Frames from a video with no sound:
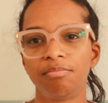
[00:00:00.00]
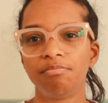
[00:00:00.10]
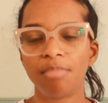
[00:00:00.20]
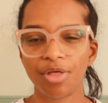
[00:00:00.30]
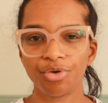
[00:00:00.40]

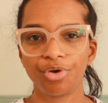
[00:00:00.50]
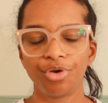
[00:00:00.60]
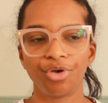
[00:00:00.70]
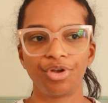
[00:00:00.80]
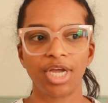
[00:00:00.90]

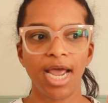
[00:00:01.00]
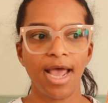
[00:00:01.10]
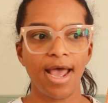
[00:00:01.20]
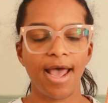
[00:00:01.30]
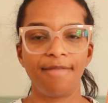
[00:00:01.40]
motherhood
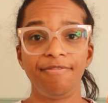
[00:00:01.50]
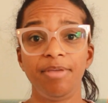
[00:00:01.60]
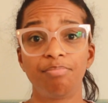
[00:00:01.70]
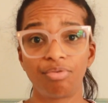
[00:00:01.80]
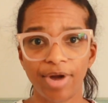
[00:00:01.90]
and
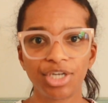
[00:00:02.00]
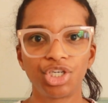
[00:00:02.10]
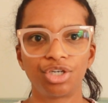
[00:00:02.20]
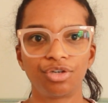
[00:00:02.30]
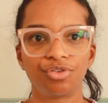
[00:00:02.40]
the
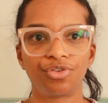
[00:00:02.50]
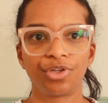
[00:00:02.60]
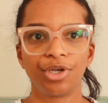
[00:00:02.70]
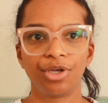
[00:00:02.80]
pressures